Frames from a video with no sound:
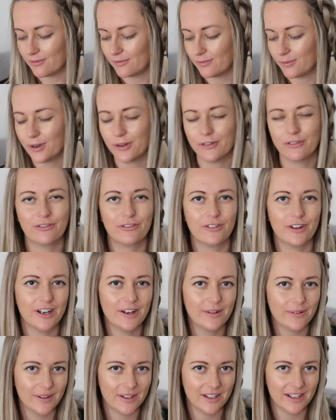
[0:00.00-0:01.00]
what
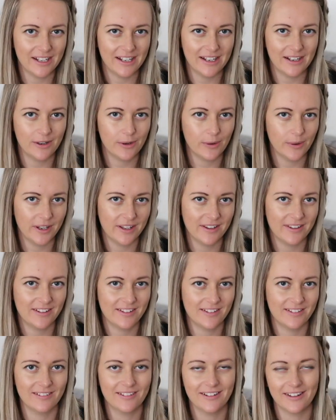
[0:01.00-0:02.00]
frequently quest
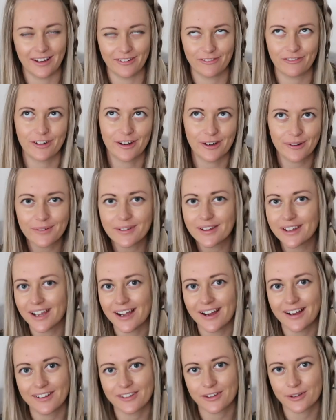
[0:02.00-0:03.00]
like frequently
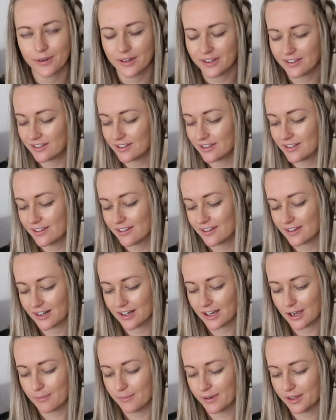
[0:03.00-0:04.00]
asked questions that are
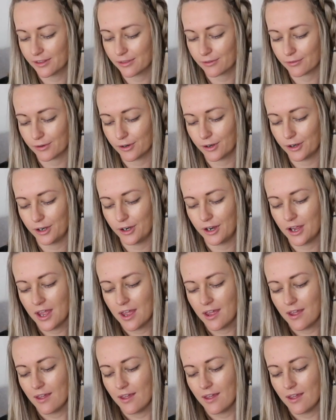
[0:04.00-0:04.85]
coming through